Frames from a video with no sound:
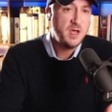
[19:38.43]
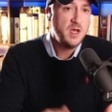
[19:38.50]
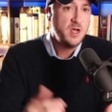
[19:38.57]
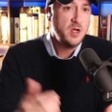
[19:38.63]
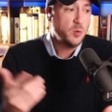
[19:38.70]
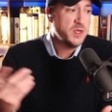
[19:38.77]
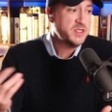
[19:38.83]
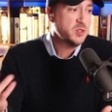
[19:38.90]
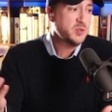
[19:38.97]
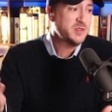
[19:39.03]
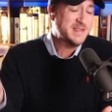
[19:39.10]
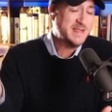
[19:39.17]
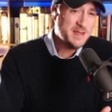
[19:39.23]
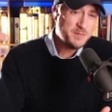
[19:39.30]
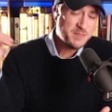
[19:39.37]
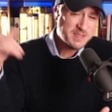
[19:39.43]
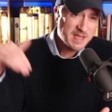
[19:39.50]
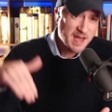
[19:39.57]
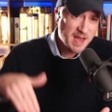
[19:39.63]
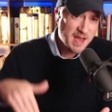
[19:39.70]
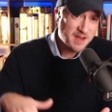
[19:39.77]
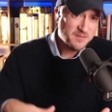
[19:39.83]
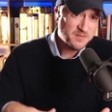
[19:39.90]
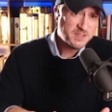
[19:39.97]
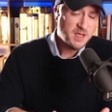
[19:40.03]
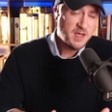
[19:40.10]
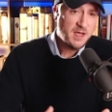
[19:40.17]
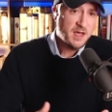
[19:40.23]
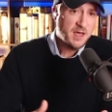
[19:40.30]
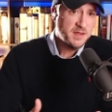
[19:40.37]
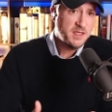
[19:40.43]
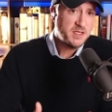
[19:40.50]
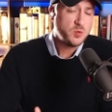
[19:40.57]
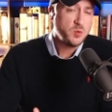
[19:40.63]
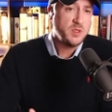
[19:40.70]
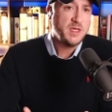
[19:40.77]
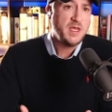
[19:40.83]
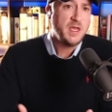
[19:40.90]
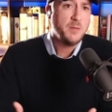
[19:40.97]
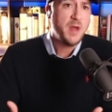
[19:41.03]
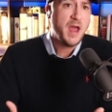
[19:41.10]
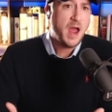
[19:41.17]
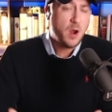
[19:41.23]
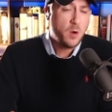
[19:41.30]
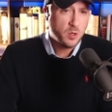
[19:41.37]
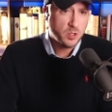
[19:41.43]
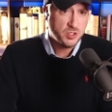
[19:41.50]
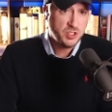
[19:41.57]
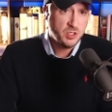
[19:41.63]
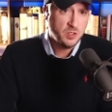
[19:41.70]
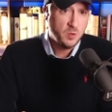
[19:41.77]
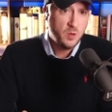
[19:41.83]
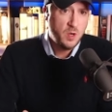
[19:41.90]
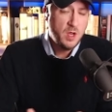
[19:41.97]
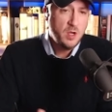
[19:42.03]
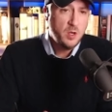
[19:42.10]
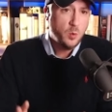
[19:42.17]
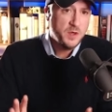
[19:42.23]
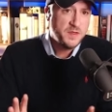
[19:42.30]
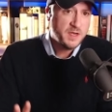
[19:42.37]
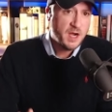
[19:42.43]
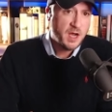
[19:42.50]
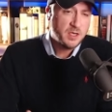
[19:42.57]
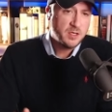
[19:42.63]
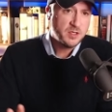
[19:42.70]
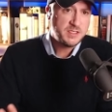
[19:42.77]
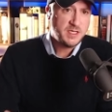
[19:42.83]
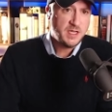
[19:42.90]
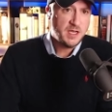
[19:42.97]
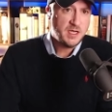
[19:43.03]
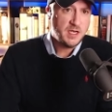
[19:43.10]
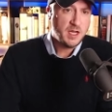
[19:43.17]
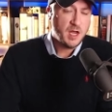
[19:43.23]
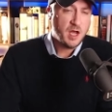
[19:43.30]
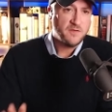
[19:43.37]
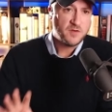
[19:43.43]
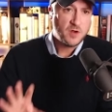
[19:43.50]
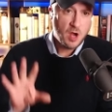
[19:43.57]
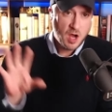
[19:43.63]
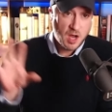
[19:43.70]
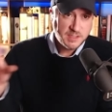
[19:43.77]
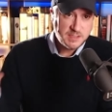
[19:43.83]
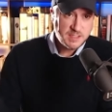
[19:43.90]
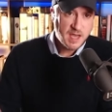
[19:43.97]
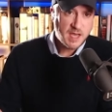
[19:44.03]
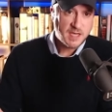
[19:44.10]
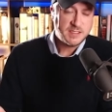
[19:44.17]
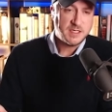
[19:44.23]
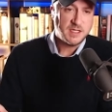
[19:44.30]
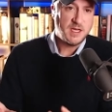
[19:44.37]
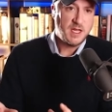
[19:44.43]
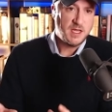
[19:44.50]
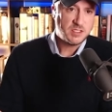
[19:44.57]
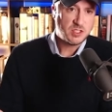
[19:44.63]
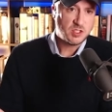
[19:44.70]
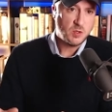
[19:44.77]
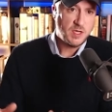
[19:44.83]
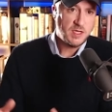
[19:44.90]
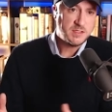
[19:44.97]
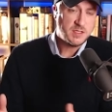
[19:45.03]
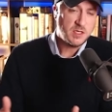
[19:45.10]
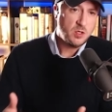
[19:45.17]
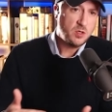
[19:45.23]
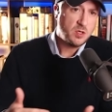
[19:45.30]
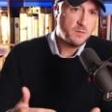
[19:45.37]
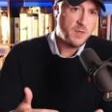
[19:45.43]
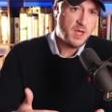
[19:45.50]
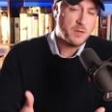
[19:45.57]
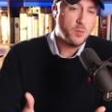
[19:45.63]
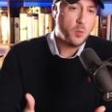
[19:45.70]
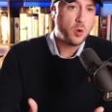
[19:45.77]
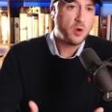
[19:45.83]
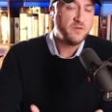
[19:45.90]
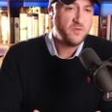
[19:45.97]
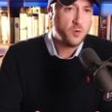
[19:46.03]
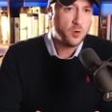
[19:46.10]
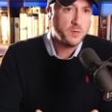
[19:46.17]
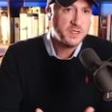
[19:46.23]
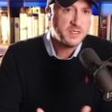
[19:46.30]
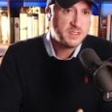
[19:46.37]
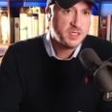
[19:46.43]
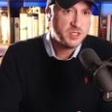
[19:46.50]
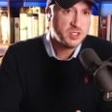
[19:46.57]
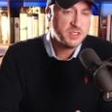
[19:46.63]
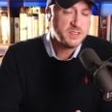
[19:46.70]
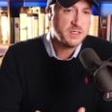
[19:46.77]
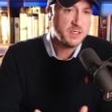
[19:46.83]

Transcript: We do deep dives. And this really empowers you with an understanding of context and history so that you can make more informed decisions in your